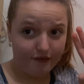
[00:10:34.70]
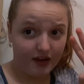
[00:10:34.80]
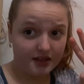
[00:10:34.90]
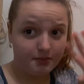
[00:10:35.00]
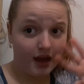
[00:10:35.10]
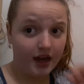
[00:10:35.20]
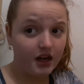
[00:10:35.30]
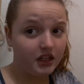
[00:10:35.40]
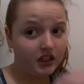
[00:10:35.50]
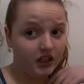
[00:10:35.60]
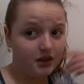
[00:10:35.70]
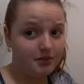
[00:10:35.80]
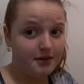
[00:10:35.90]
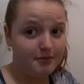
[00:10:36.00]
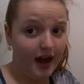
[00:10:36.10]
fix my hair and gonna
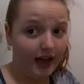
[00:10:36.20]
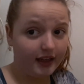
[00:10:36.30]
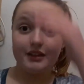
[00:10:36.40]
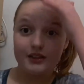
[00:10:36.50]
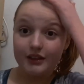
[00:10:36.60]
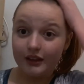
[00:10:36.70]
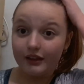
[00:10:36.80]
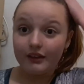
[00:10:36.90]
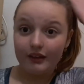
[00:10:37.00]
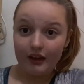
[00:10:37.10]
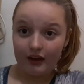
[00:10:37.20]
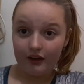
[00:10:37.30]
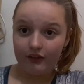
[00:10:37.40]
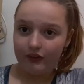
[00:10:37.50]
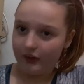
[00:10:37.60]
be back. You can see I
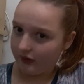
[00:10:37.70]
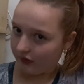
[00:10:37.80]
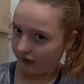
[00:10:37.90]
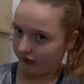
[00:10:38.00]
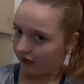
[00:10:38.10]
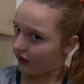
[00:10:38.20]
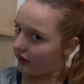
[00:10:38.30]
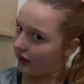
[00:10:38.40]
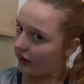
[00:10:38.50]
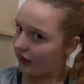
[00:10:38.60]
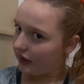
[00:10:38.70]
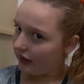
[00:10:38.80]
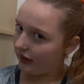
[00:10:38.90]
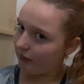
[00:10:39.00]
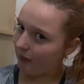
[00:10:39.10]
kind of fixed
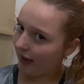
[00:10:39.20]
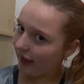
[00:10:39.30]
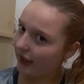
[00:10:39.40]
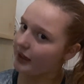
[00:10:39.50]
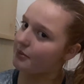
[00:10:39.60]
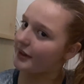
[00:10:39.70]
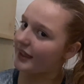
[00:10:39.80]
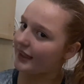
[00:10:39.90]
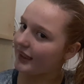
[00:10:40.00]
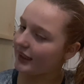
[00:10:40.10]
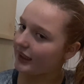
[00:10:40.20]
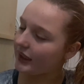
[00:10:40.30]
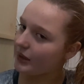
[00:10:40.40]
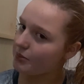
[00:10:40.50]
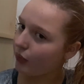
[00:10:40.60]
my hair, but this is
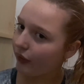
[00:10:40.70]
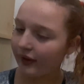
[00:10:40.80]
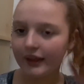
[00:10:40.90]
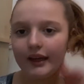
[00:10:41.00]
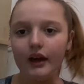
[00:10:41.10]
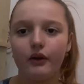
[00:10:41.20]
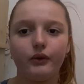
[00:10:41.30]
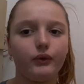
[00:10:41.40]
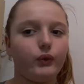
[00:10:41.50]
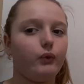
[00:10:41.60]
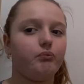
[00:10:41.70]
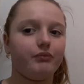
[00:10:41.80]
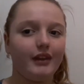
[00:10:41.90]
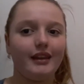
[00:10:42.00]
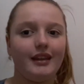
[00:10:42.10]
pointing out, so I
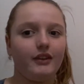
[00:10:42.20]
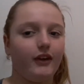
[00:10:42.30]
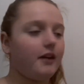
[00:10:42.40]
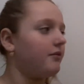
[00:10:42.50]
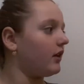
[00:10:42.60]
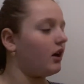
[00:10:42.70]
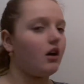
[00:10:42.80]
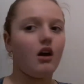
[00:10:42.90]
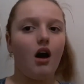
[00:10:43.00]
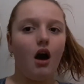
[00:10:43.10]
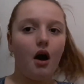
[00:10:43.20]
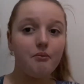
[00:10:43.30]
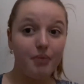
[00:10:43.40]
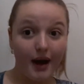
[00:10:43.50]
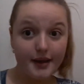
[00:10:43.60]
think that's okay.
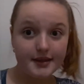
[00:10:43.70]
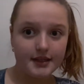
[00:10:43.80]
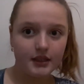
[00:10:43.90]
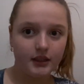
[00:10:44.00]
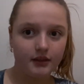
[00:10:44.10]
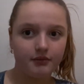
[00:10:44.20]
But